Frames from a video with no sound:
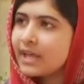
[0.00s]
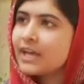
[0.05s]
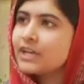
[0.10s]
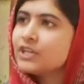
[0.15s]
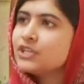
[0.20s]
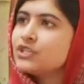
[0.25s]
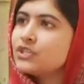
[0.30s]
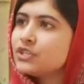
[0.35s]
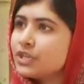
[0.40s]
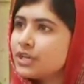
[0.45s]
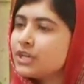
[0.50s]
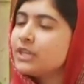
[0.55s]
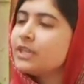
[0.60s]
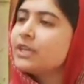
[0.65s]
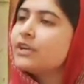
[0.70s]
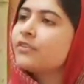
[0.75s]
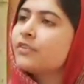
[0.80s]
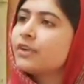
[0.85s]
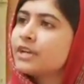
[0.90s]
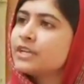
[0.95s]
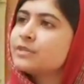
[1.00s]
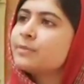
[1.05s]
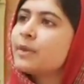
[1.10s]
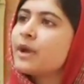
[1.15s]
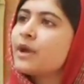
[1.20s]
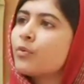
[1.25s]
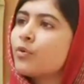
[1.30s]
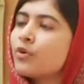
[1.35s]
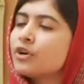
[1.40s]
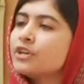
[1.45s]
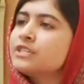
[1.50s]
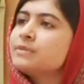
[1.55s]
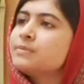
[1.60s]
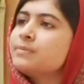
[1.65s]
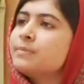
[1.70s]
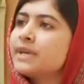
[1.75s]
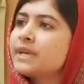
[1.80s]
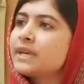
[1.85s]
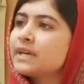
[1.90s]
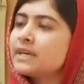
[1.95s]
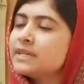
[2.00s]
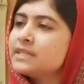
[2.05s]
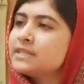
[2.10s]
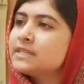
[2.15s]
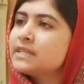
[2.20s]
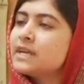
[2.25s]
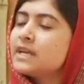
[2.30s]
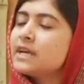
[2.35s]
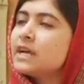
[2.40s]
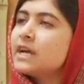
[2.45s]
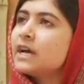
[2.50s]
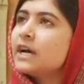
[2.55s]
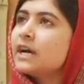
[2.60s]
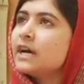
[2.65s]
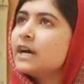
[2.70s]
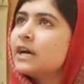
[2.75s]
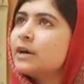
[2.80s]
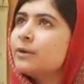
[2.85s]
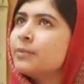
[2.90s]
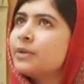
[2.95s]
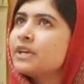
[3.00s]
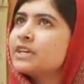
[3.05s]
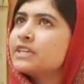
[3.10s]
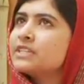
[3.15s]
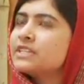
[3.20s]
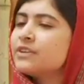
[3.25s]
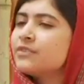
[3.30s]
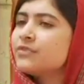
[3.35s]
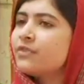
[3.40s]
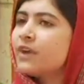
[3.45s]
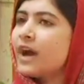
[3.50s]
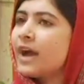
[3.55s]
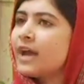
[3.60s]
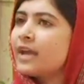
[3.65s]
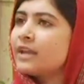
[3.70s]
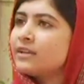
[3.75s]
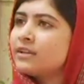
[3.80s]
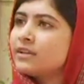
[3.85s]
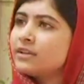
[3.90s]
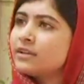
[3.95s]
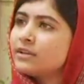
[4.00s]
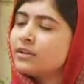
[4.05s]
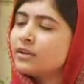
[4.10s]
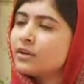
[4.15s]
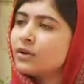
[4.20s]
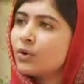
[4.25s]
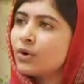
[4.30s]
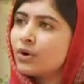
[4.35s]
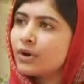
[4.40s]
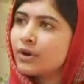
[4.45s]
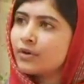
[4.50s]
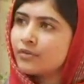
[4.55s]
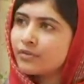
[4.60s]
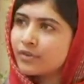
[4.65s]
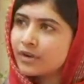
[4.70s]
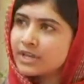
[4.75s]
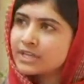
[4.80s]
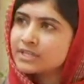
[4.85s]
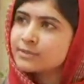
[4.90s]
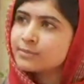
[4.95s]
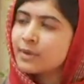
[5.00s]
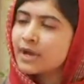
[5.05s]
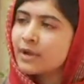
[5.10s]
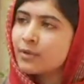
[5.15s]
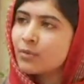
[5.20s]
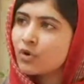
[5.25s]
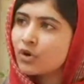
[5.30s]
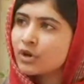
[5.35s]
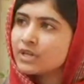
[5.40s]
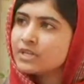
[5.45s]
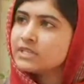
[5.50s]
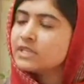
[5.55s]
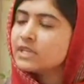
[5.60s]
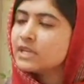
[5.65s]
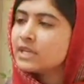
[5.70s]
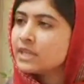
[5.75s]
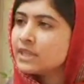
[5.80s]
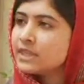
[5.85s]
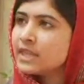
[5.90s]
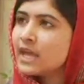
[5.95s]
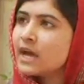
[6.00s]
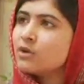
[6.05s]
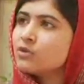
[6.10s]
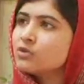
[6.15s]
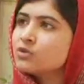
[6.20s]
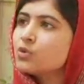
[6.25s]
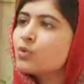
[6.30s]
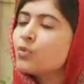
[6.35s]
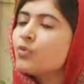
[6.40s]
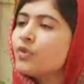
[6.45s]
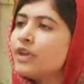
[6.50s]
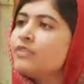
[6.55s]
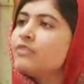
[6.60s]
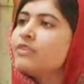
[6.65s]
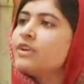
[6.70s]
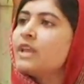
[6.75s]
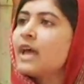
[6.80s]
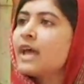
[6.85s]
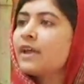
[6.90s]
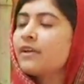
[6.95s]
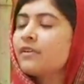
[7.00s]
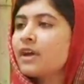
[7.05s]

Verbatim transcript: and I shall raise my voice because if I didn't raise my voice now, so when will